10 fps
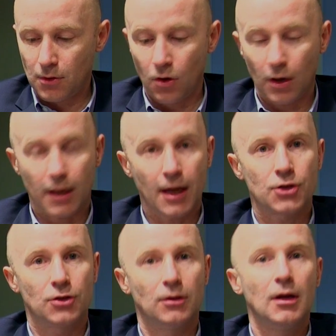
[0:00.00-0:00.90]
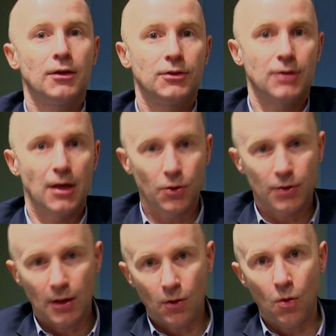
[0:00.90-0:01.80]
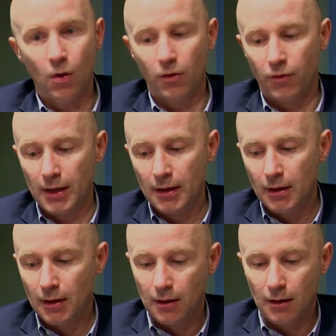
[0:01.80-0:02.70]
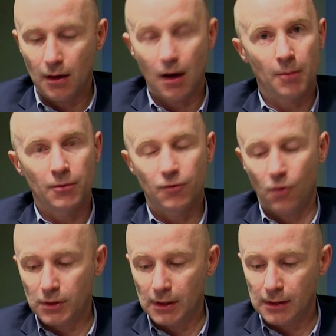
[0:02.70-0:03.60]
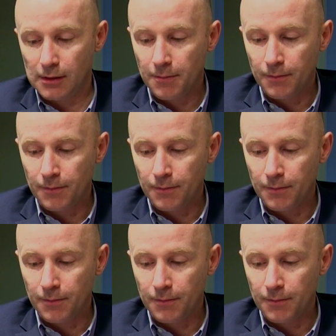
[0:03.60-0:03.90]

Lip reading: collocation denoting all of the armed forces.